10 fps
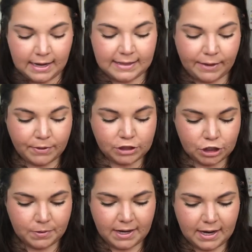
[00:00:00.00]
They were
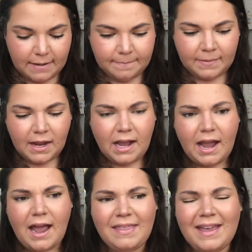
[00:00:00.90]
doing,
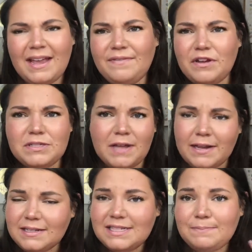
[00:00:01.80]
I think if you
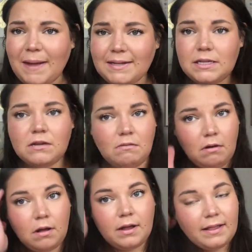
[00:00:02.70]
set, spent,
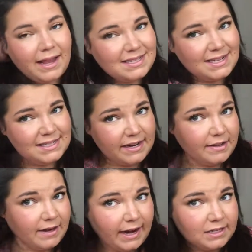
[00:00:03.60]
oh, like I said, it's the end of
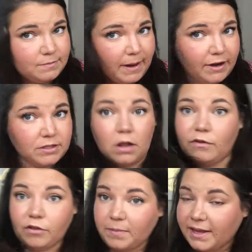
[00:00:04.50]
the night, so my hair's all
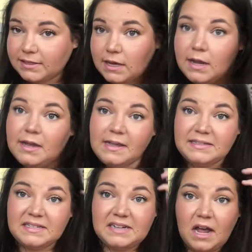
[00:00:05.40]
over the place.
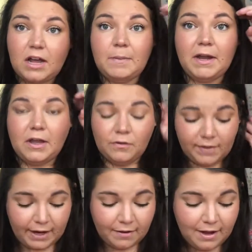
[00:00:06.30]
This is not gonna be a cute
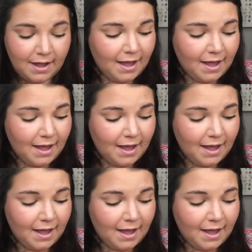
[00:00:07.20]
video.